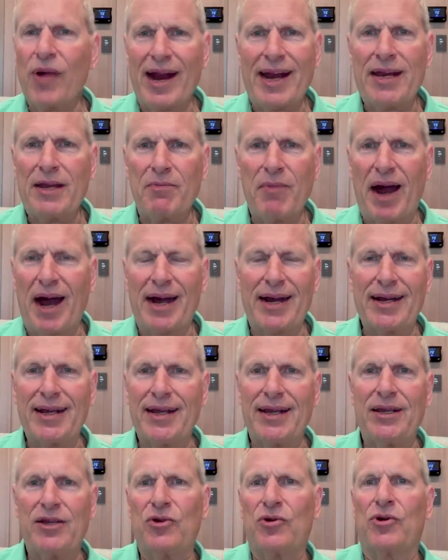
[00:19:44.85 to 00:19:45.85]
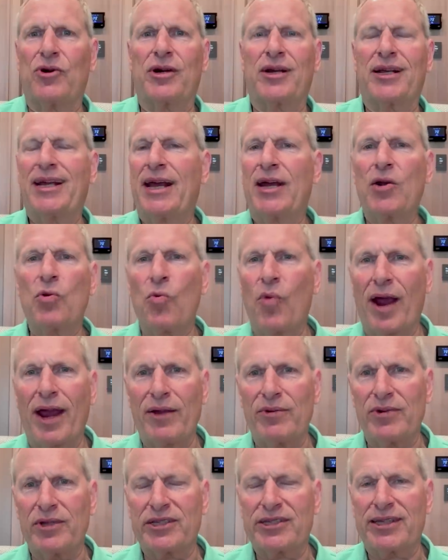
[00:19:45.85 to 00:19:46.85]
anybody or get
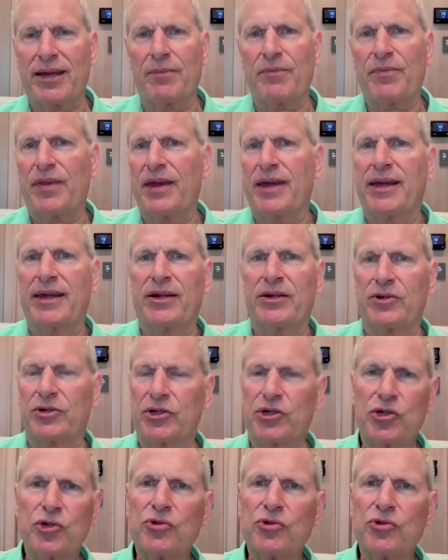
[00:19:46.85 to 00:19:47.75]
away with something or